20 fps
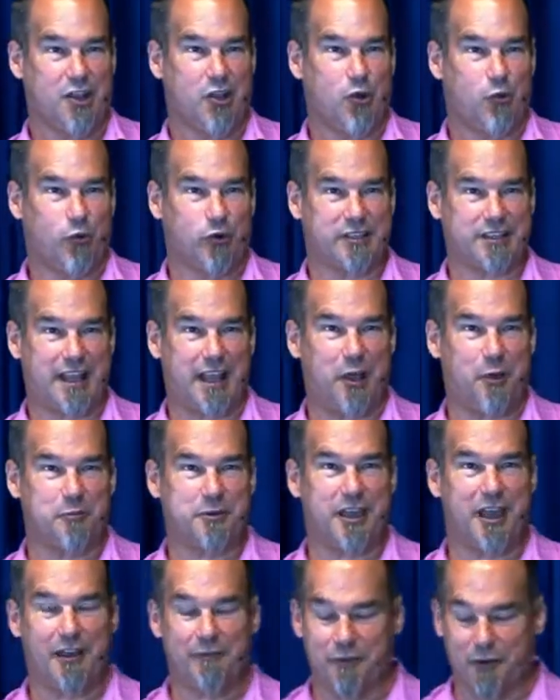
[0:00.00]
were to help
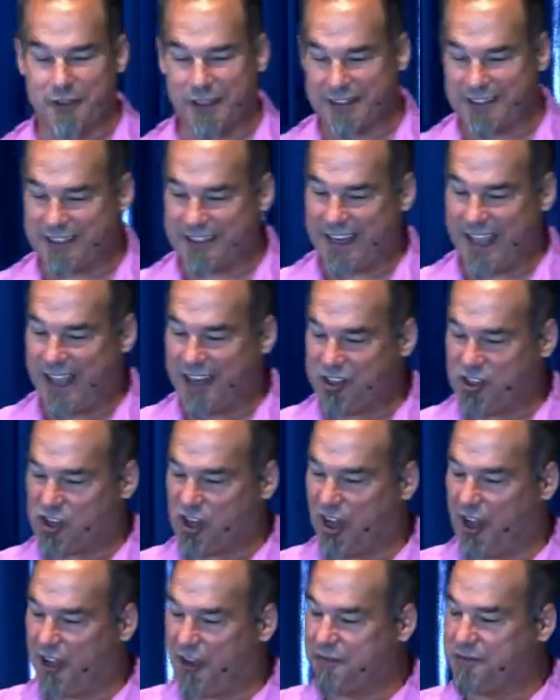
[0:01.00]
cover the stench
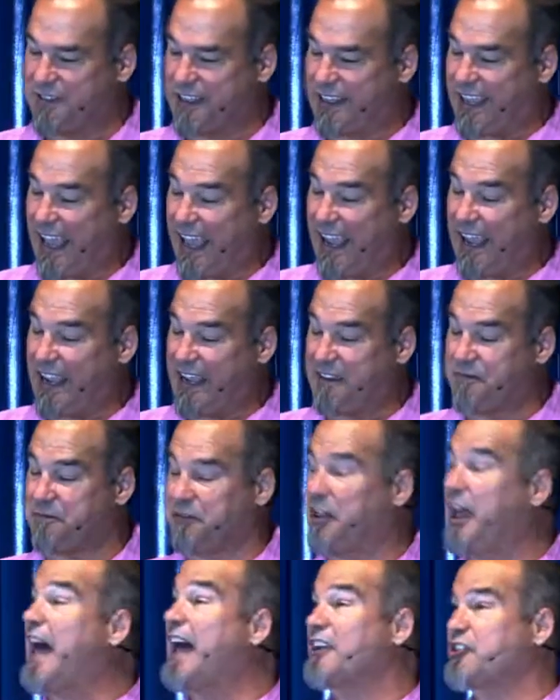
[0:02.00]
of decaying
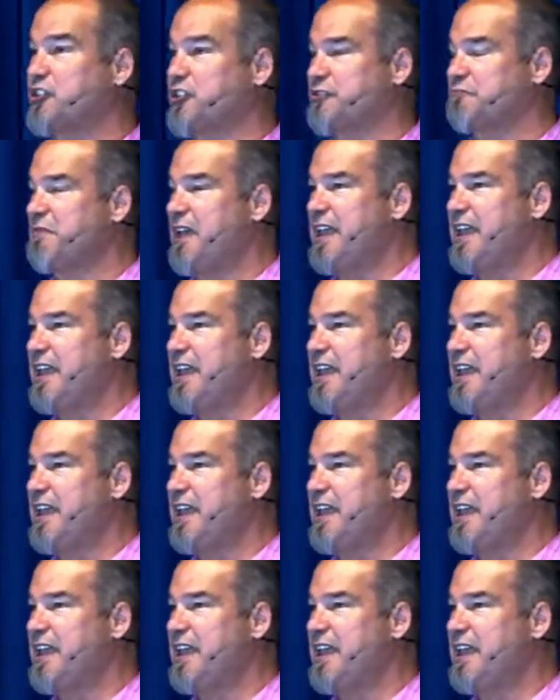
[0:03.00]
flesh.